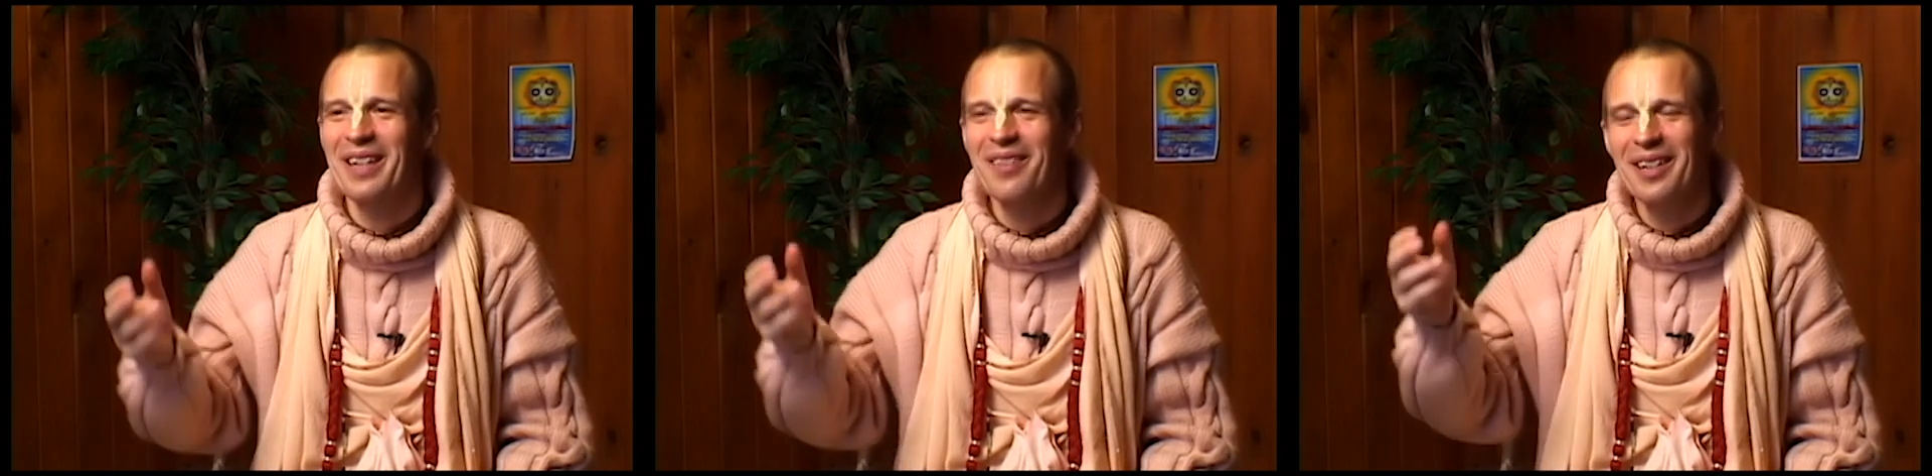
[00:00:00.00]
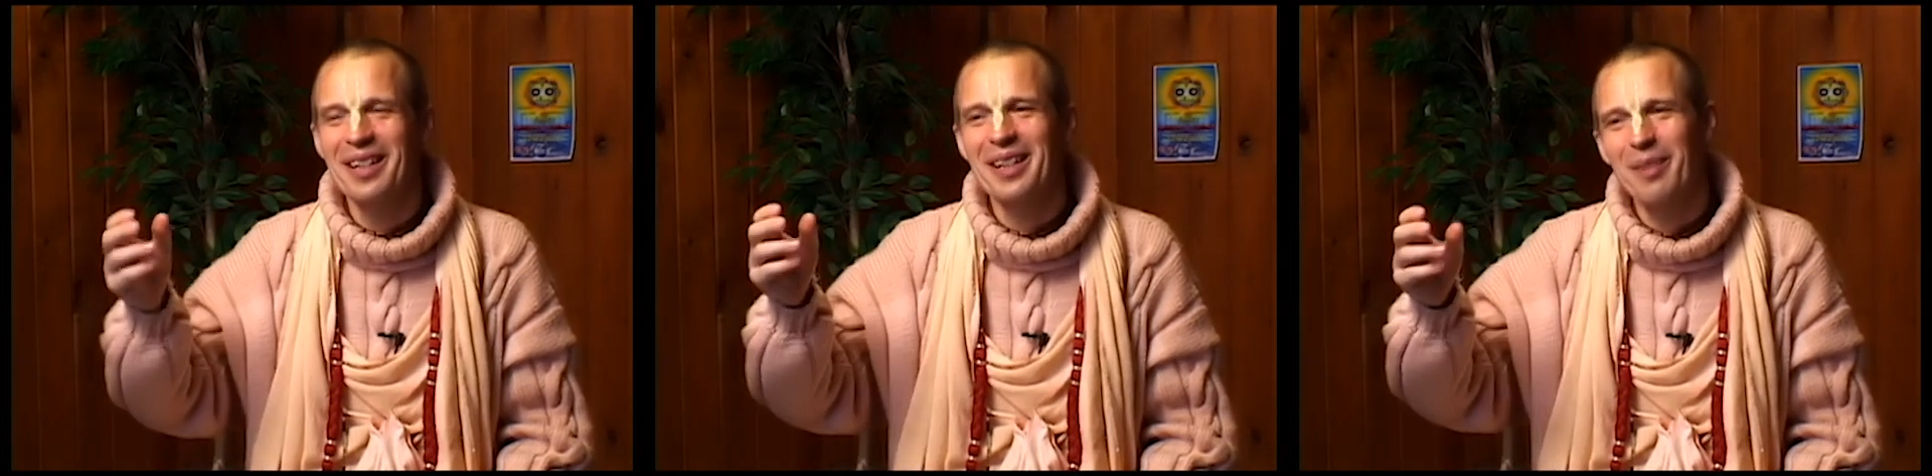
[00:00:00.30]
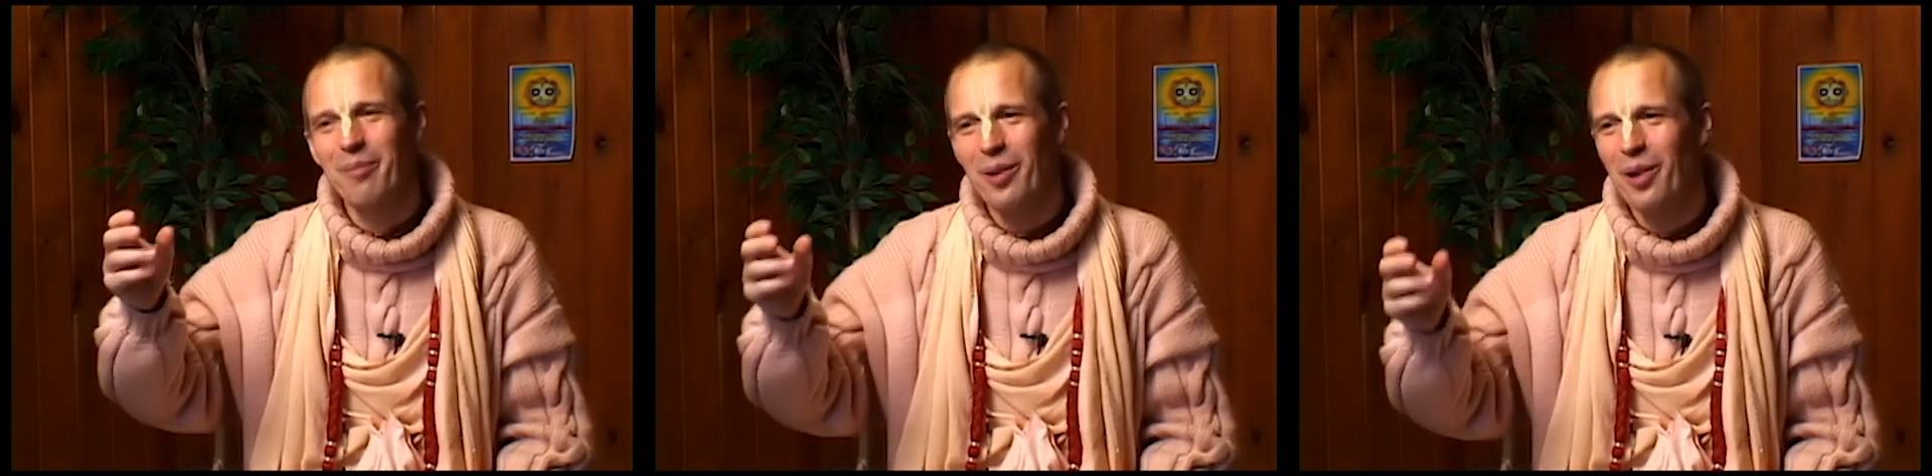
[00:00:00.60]
even a
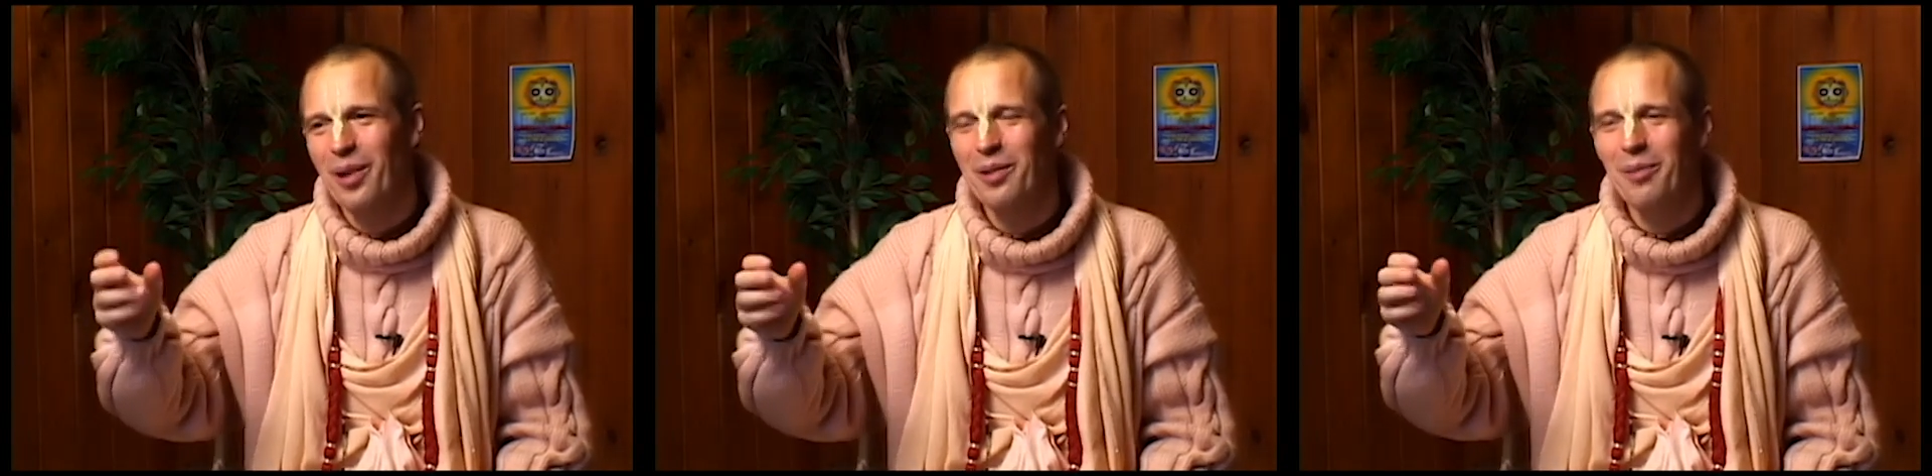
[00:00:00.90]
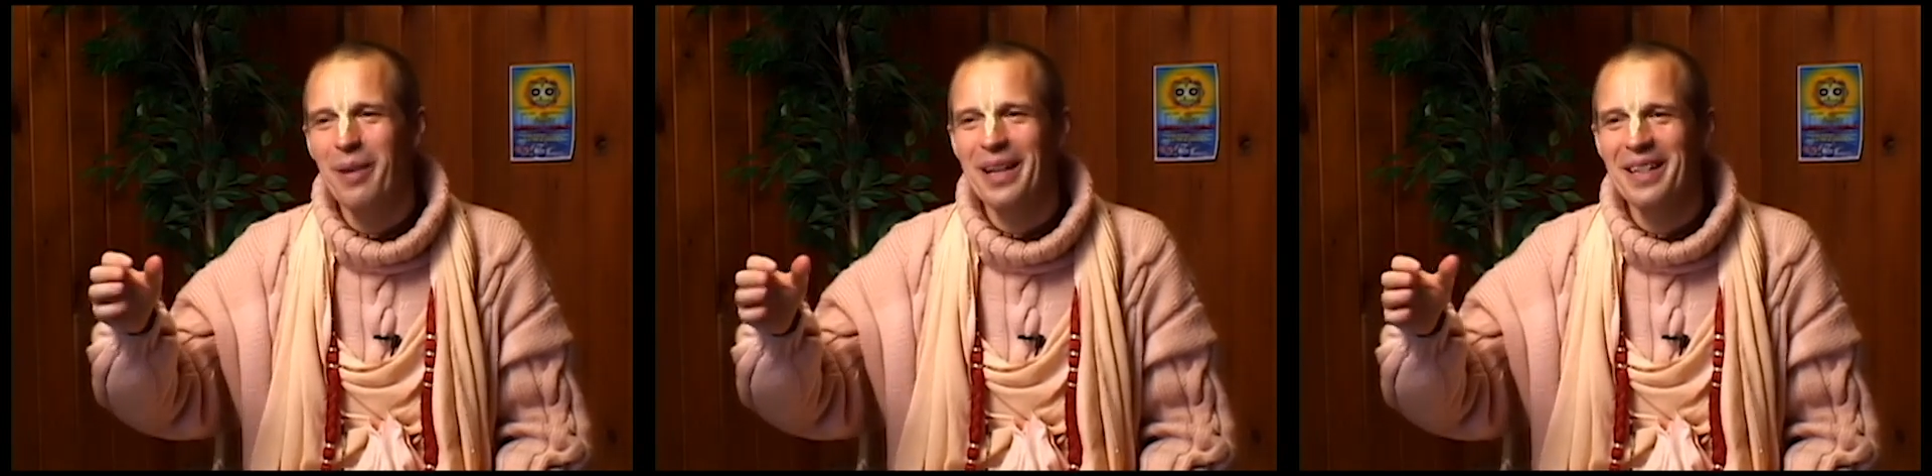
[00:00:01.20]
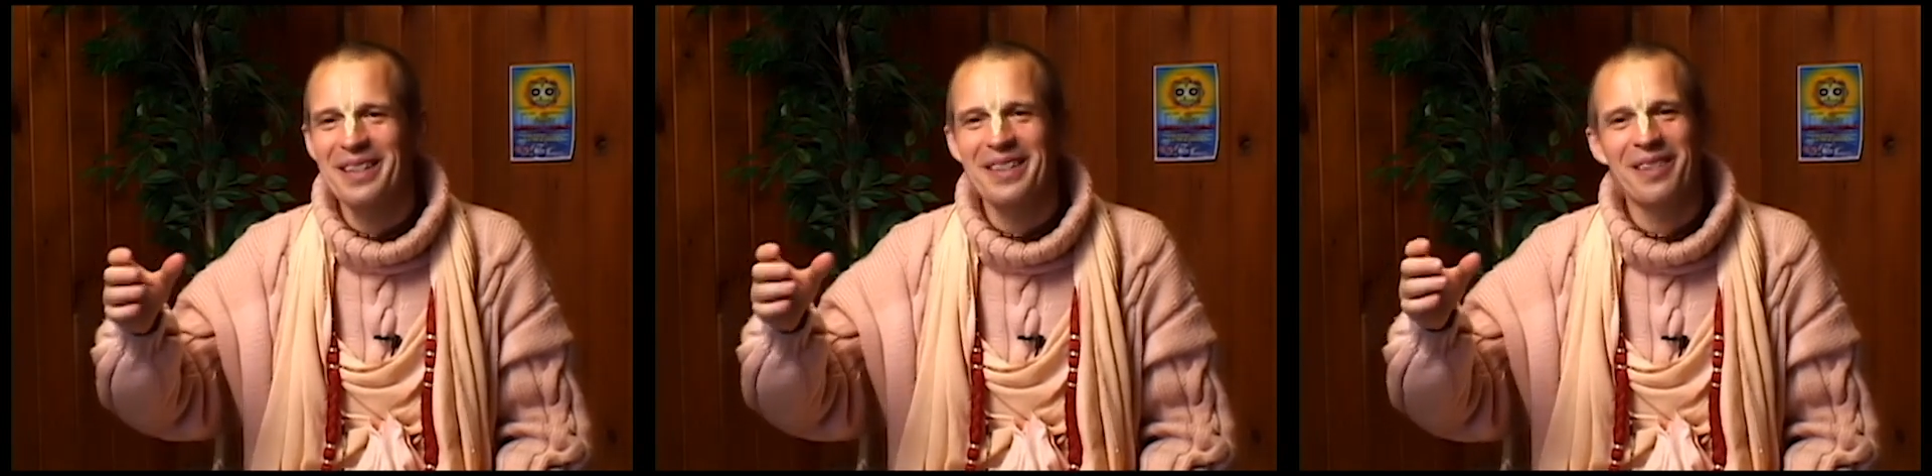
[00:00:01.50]
little bird who made
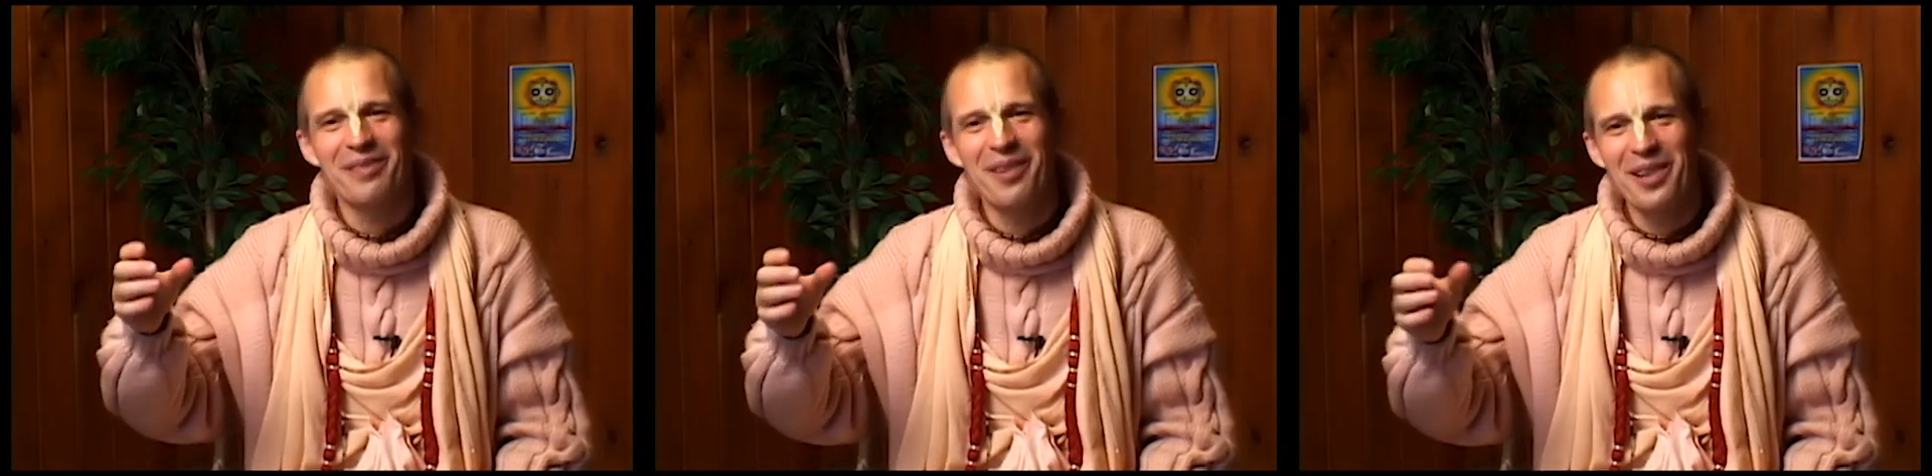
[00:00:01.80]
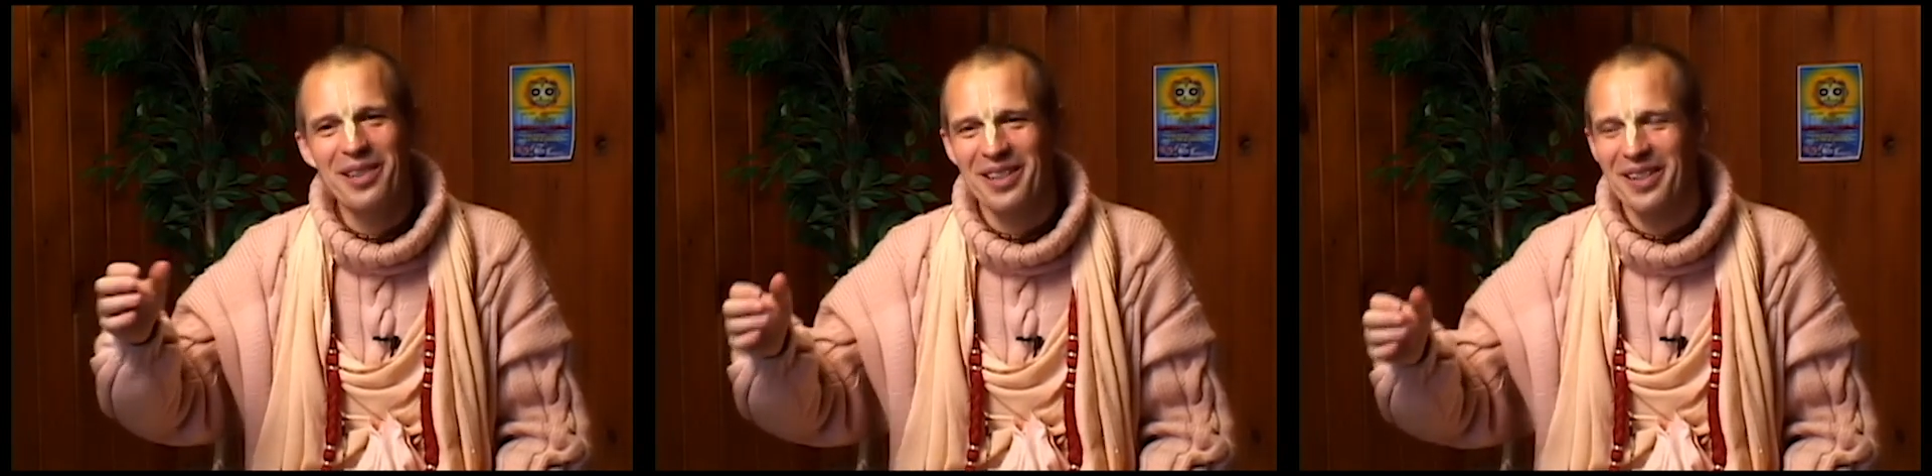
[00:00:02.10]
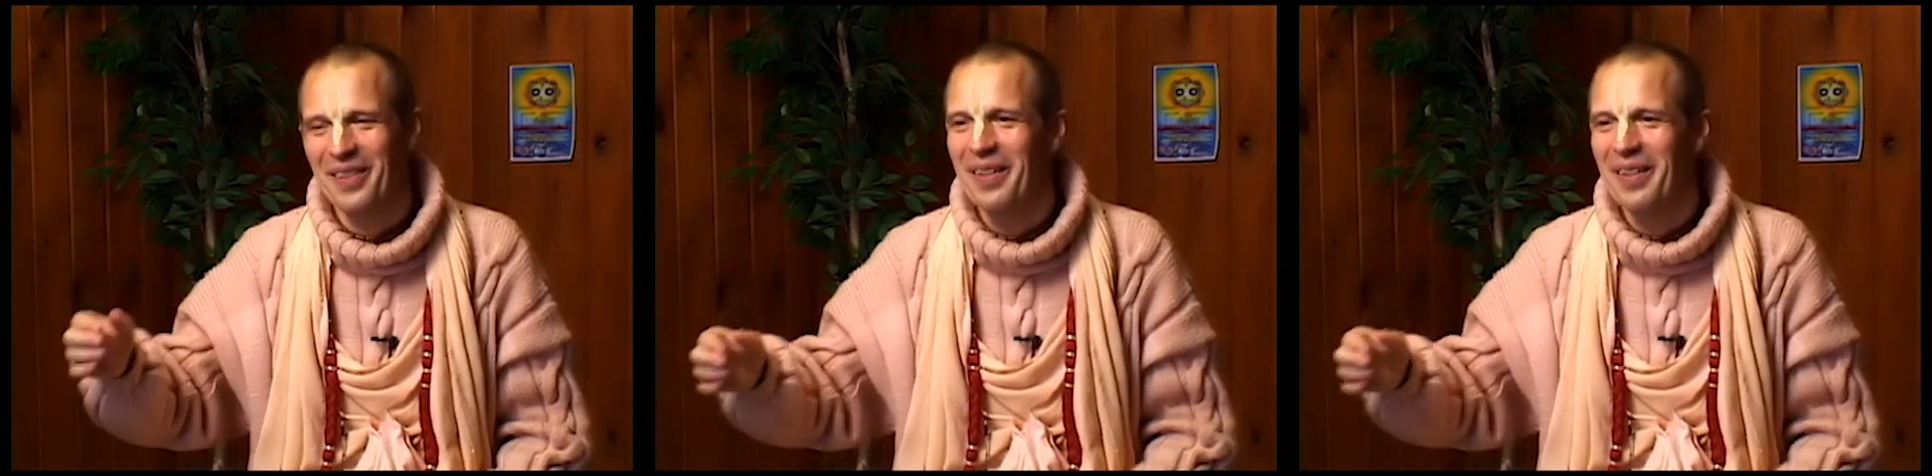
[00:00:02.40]
his first